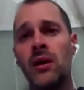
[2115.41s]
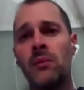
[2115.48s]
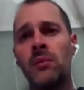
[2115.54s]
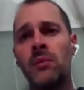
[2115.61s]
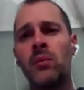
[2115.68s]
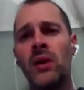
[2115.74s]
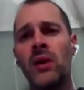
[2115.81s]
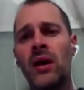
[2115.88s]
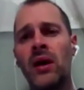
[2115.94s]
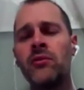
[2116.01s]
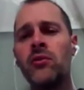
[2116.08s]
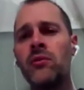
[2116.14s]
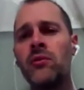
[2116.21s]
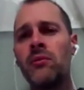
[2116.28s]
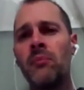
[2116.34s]
But we have to
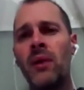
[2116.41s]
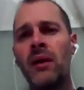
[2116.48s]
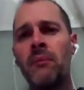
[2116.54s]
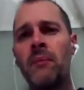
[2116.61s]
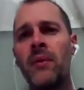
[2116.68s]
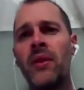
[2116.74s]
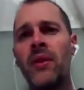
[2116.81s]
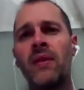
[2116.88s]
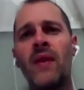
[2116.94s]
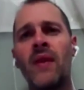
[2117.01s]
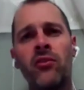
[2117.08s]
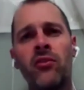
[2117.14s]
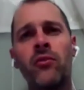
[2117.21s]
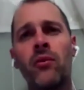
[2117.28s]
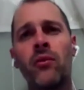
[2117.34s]
remember that that's
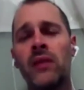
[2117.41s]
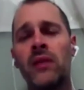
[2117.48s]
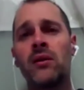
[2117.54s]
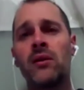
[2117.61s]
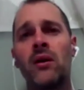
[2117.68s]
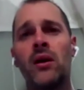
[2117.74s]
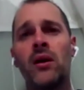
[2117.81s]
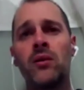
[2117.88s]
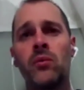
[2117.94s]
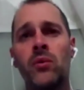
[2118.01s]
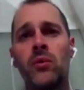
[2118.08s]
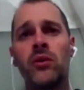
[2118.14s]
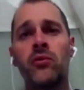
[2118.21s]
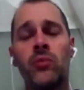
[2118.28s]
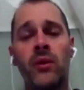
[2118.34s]
the way that God
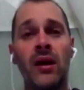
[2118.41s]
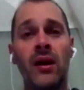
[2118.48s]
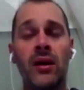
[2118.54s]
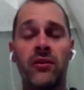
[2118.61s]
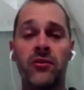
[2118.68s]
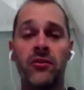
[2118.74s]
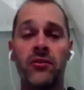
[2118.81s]
works with us.